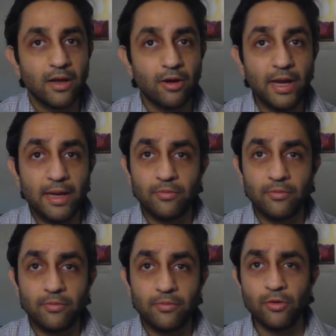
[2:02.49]
right,
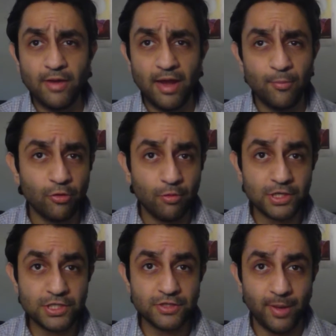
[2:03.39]
so if you have more
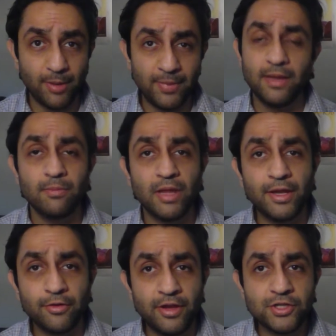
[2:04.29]
questions about me,
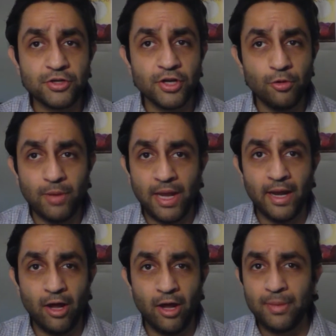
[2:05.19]
let your teacher know,
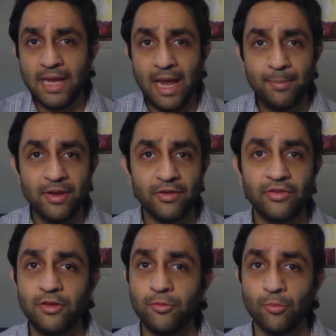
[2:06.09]
and I'll be happy to
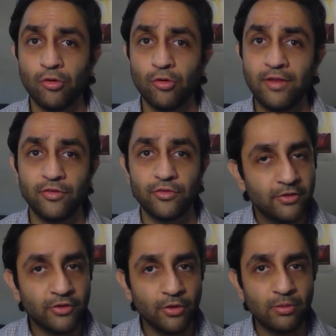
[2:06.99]
send you more
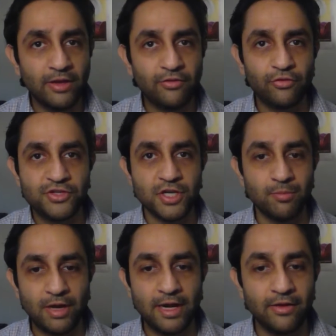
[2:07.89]
answers. So let's
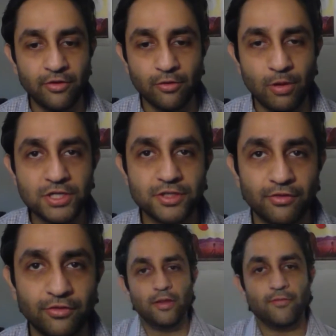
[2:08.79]
jump right into your
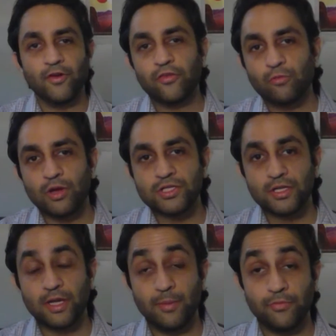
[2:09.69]
questions. The first
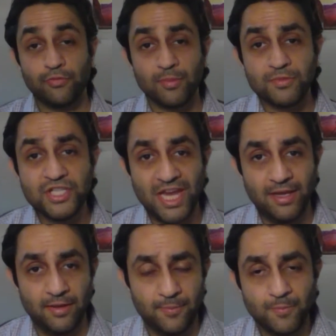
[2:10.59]
question comes from Jayton.